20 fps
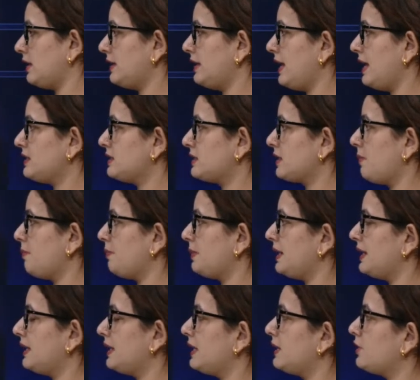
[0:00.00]
Yes,
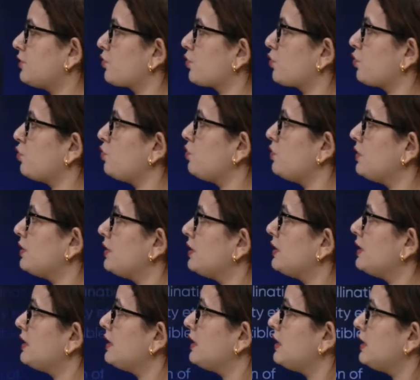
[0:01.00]
completely true.
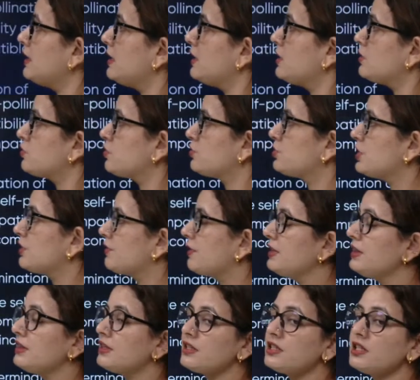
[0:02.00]
So
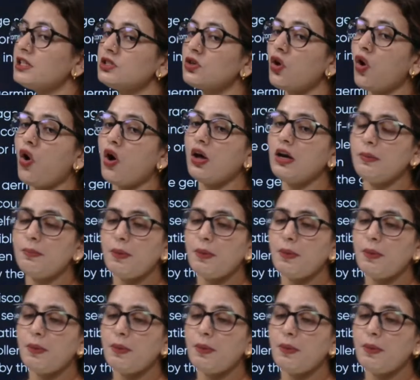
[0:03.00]
children, this is all